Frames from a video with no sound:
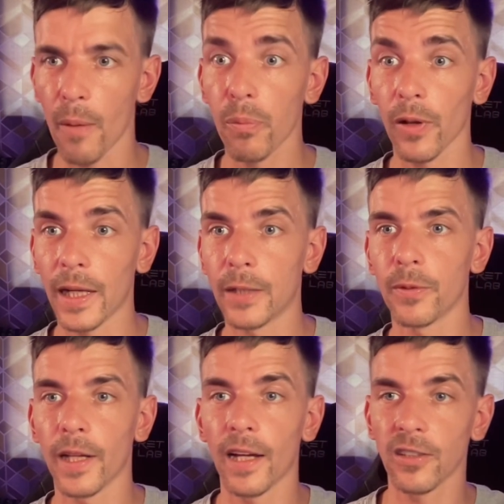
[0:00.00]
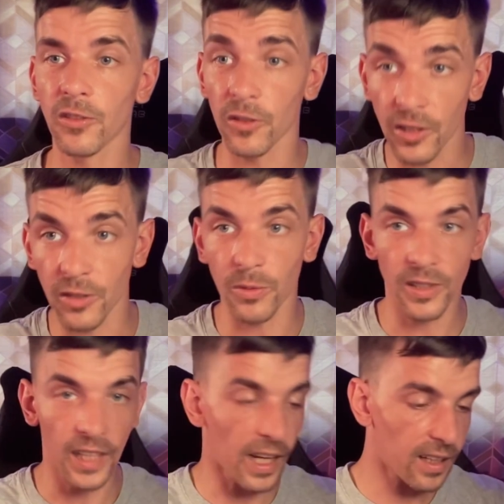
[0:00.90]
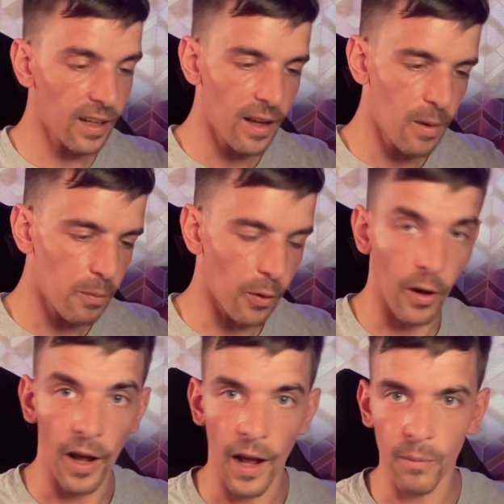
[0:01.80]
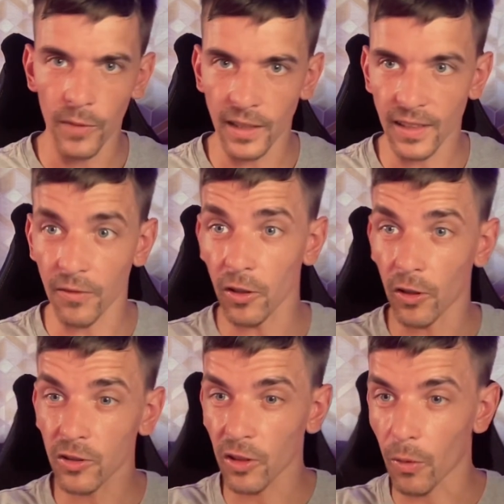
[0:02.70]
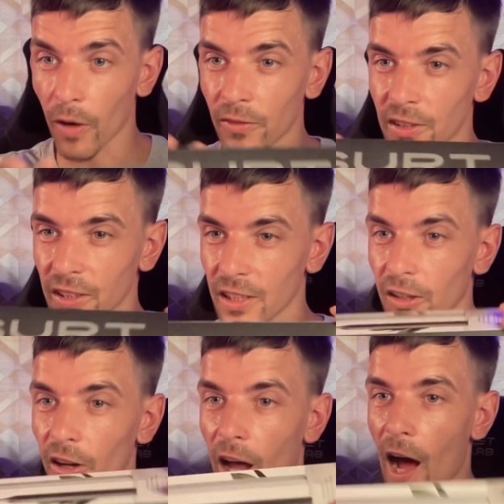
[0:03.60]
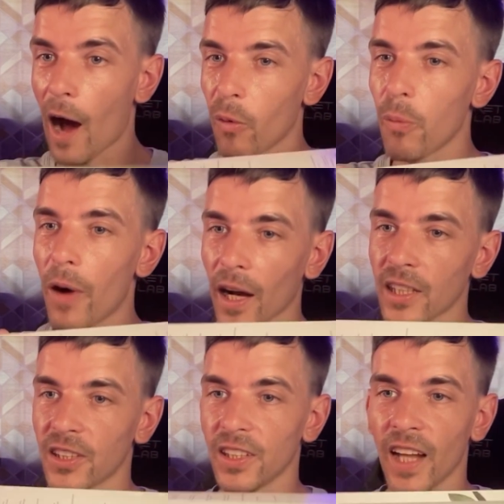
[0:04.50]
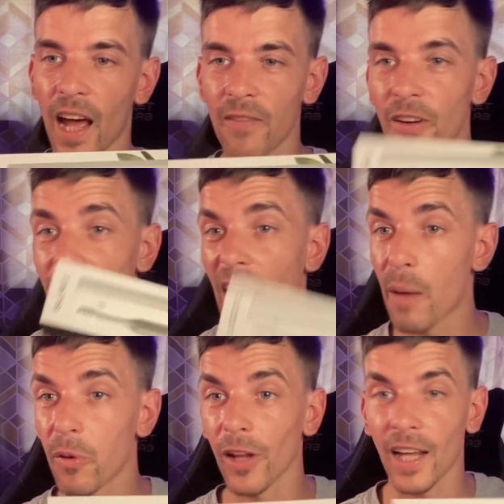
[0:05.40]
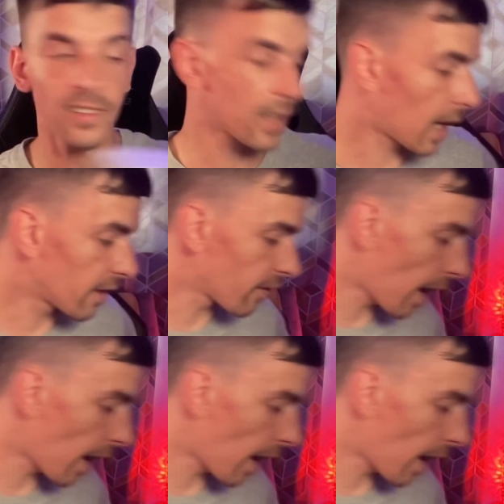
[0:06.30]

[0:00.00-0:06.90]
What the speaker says: played with it as such as we said, but let's have a look. So obviously you got that outer packaging there, very Apple-esque kind of